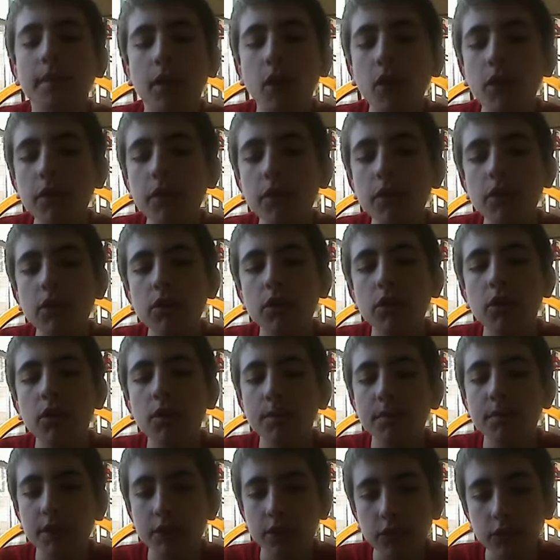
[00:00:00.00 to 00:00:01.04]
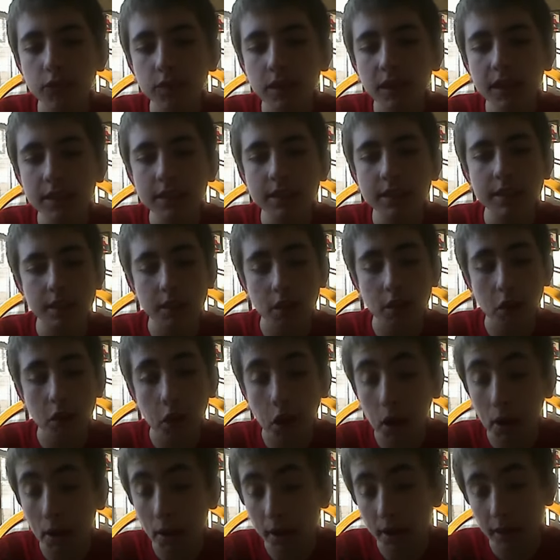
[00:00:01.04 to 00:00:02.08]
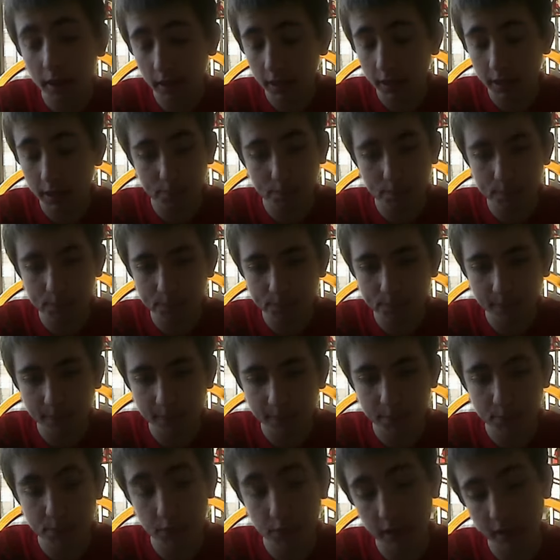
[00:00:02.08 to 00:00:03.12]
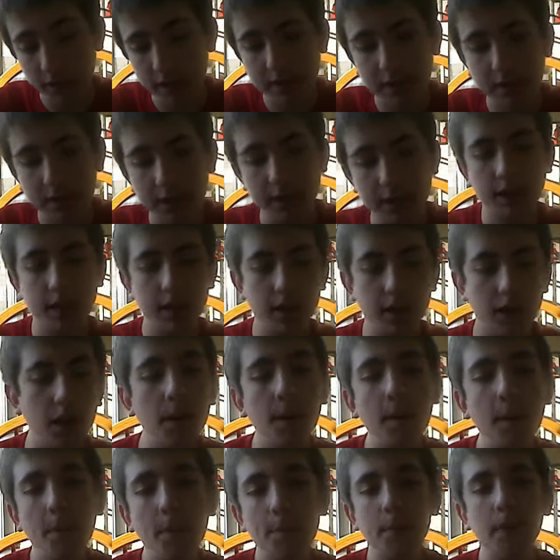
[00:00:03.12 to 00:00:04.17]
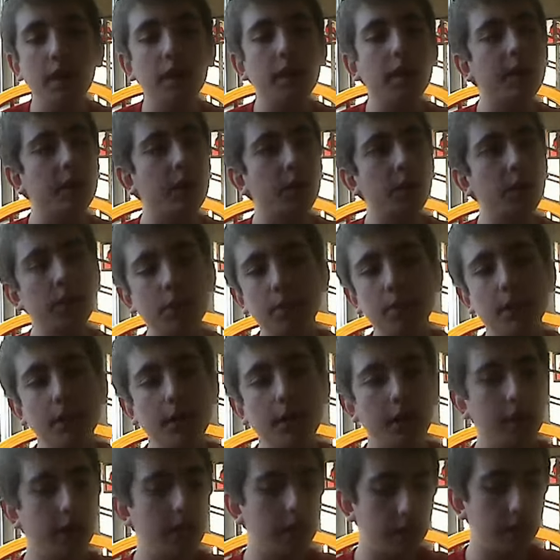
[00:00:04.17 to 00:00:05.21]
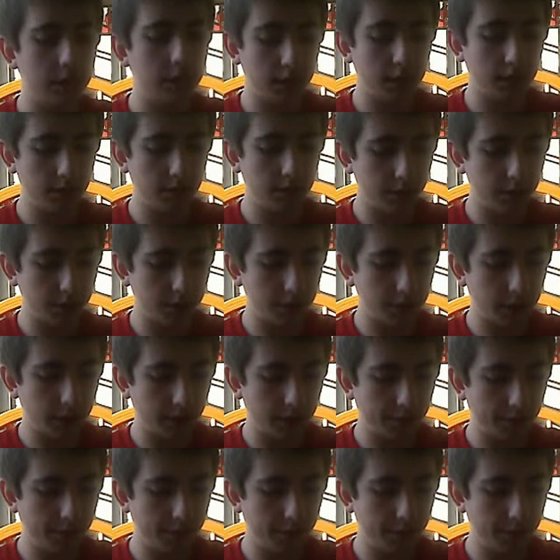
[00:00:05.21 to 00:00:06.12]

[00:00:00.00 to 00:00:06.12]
overall, the 3's like breathtaking, but like when you're playing like